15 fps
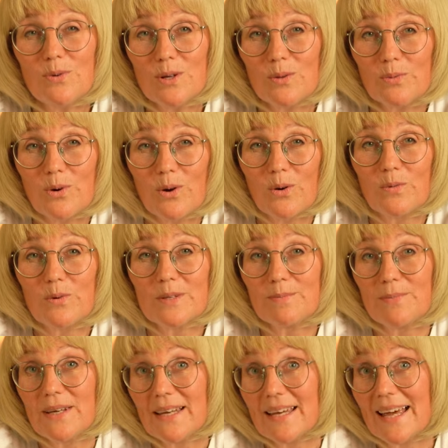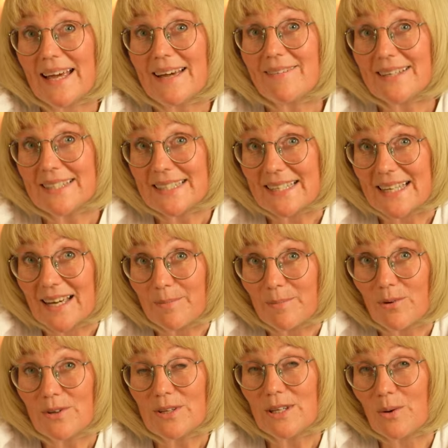will walk with me every
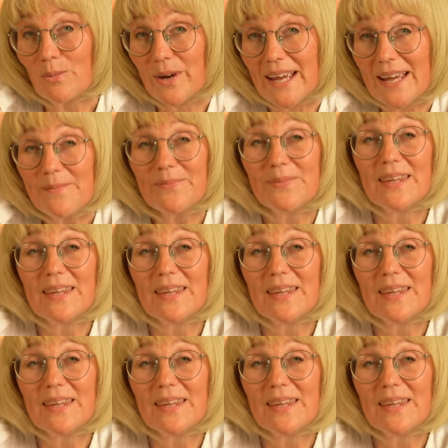step on the way.